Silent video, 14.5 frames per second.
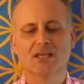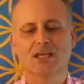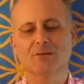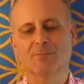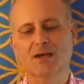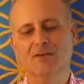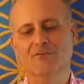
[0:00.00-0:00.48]

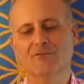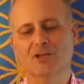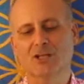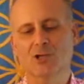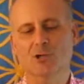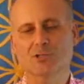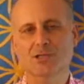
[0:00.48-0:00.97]
In my
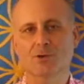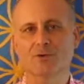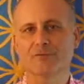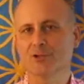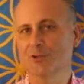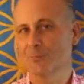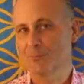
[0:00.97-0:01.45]
videos, I
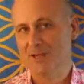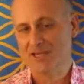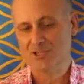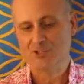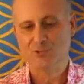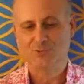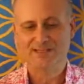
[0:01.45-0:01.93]
reveal the
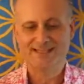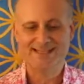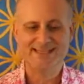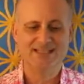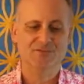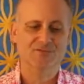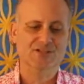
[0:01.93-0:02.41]
master
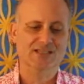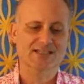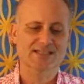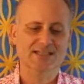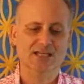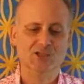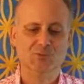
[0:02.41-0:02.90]
keys of
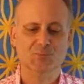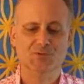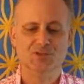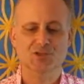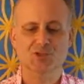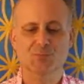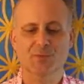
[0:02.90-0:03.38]
success,
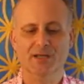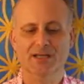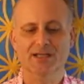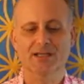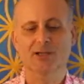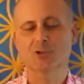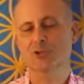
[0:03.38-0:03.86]
business,
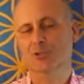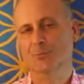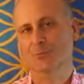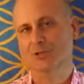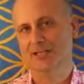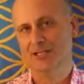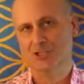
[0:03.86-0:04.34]
money, leadership,
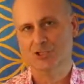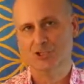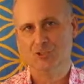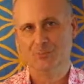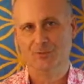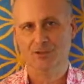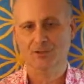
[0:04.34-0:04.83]

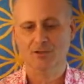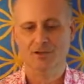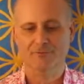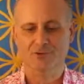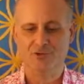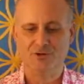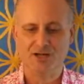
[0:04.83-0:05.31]
relationship, and the law
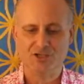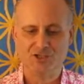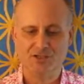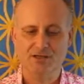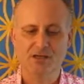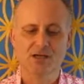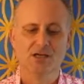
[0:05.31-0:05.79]
of attraction,